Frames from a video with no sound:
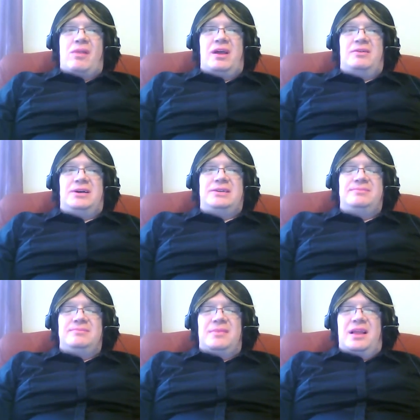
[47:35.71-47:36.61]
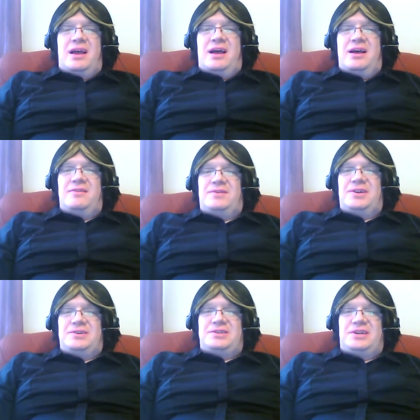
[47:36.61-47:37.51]
Anyway, uh, for
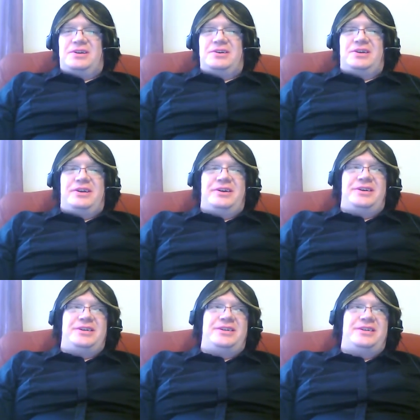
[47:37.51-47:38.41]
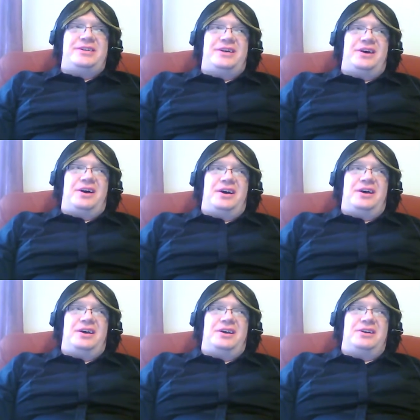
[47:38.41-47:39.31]
those that are curious,
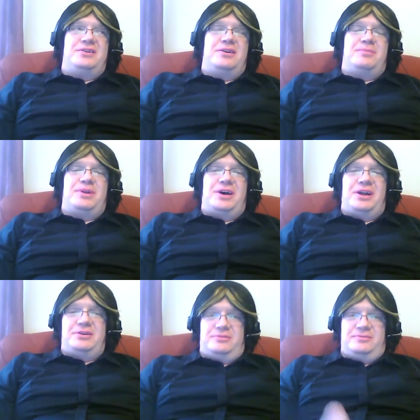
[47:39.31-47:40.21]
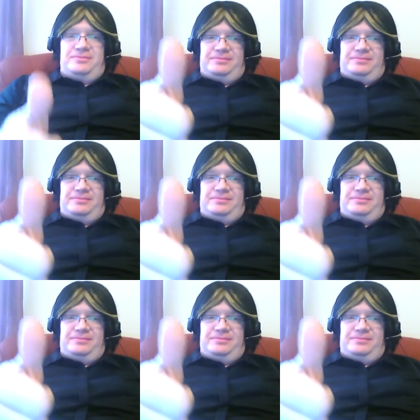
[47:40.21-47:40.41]
I grew up in Idaho.